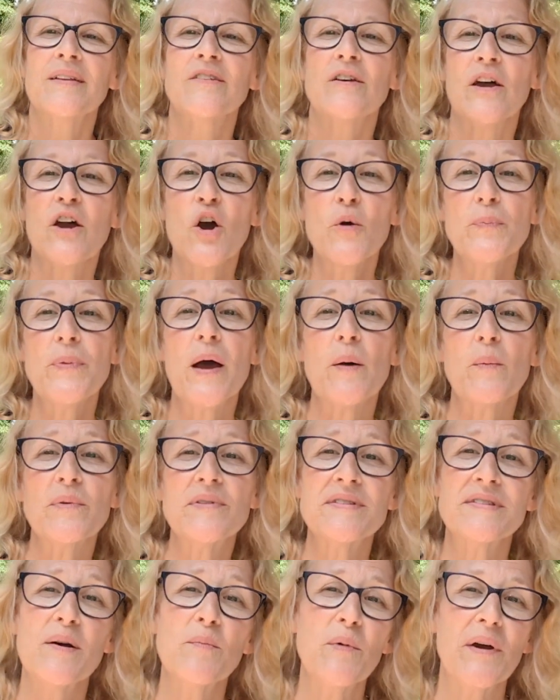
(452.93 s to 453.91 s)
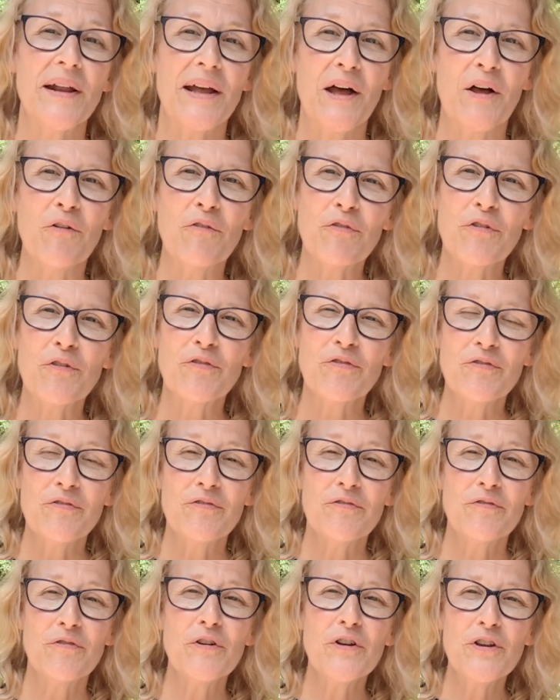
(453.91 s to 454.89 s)
So I hope that was somewhat helpful
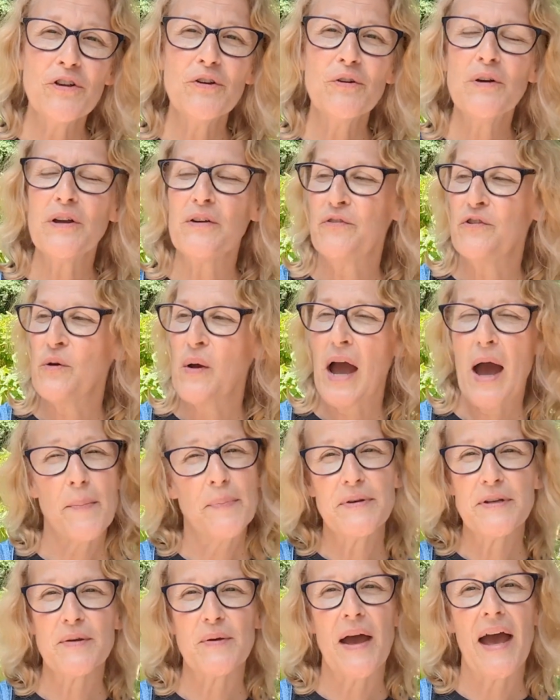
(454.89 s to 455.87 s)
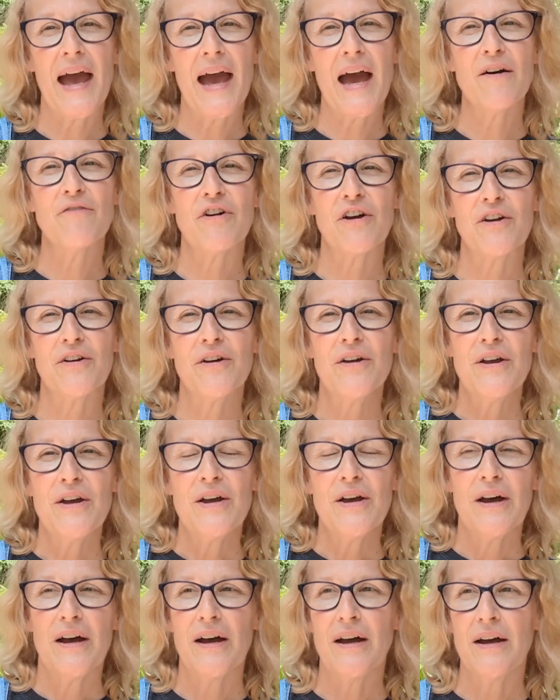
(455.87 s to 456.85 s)
for you if you happen to have
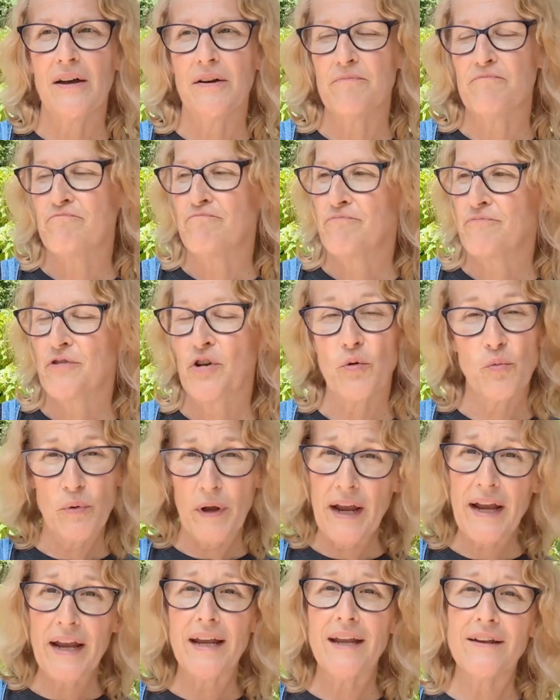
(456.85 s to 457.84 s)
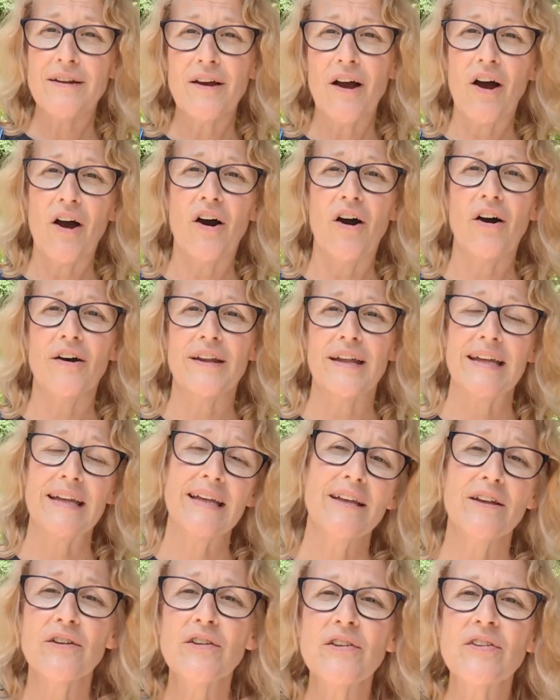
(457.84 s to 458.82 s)
a terrain on a
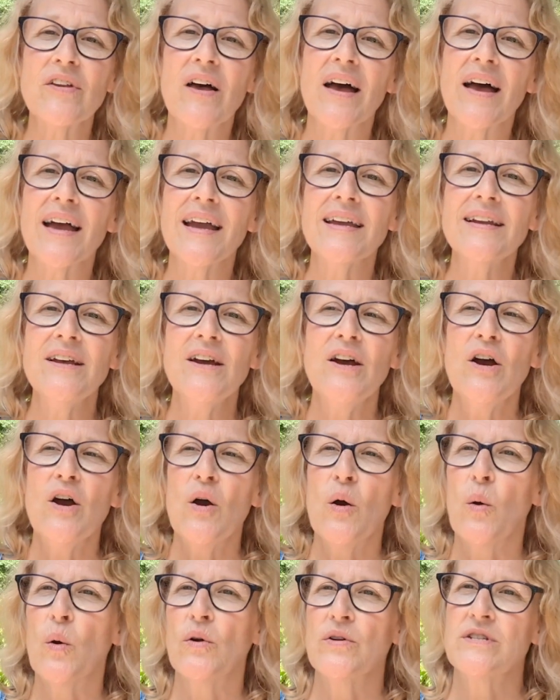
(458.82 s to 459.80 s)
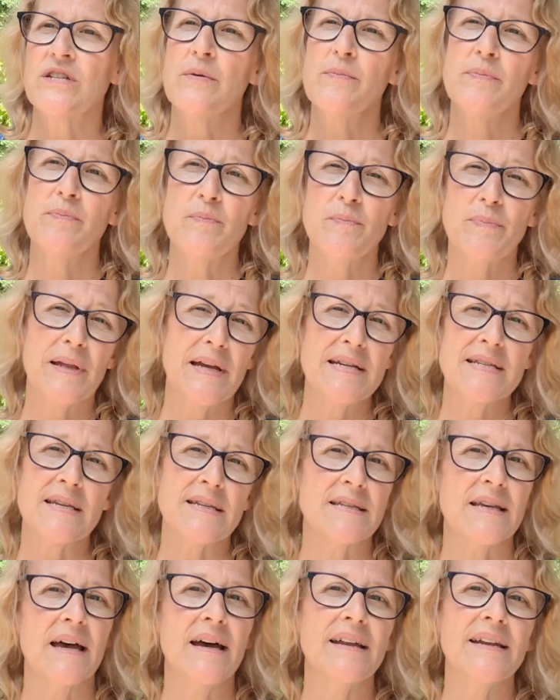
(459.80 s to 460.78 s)
hillside or some
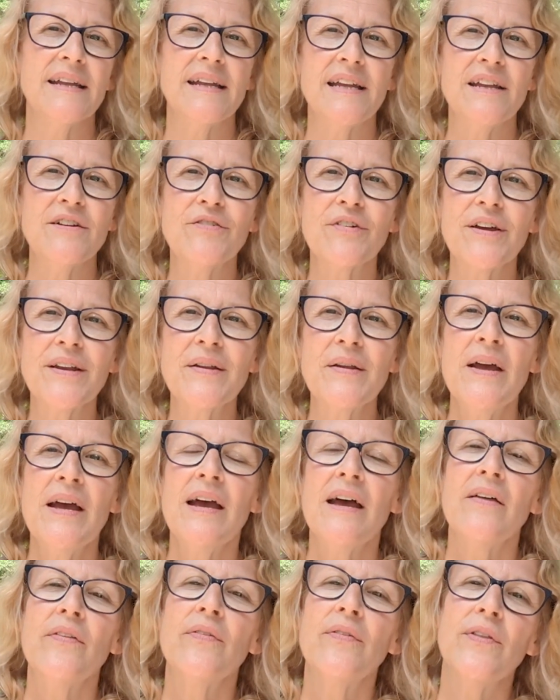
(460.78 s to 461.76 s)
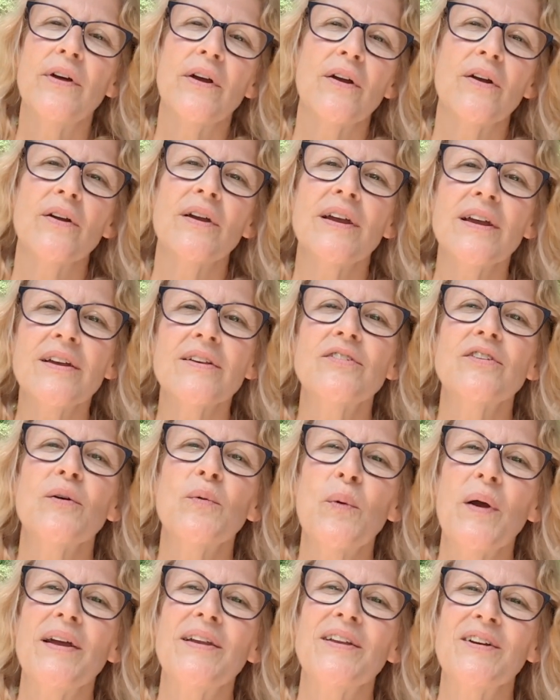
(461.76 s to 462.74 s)
places uneven. There is
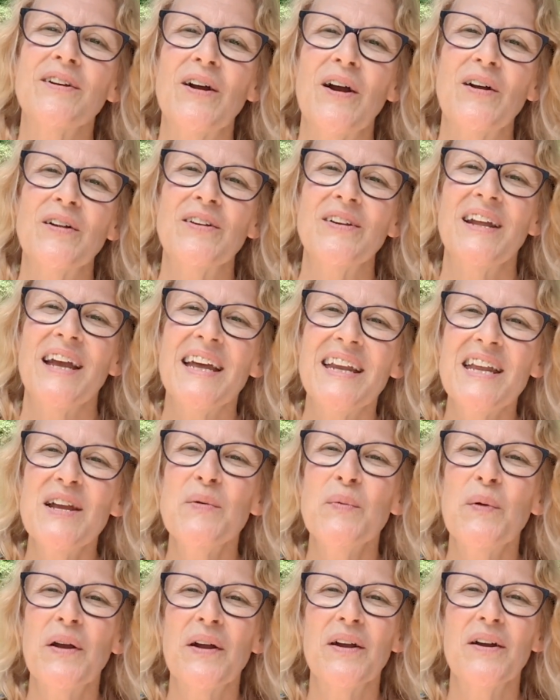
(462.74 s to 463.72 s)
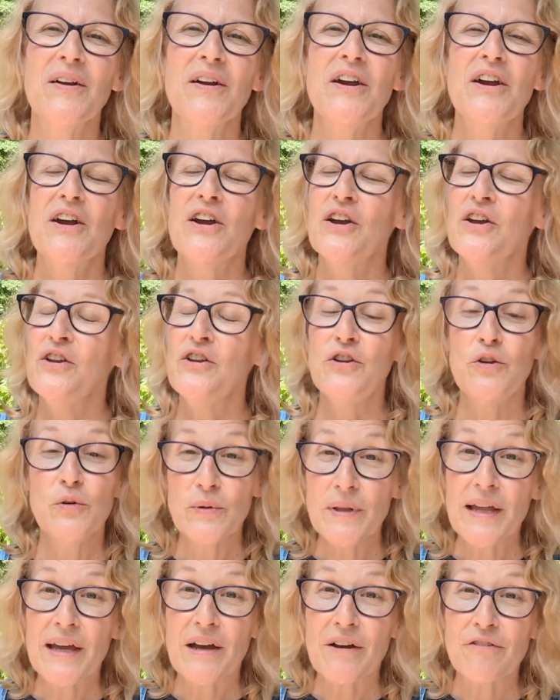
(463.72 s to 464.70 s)
a way to garden anywhere
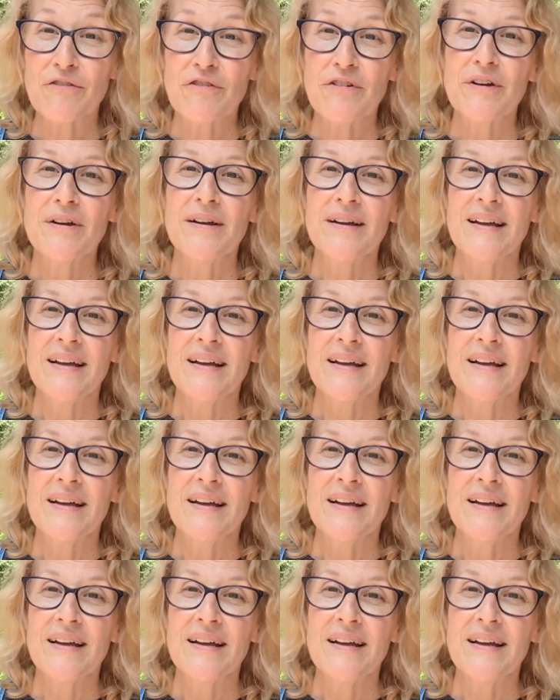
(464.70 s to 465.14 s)
you live.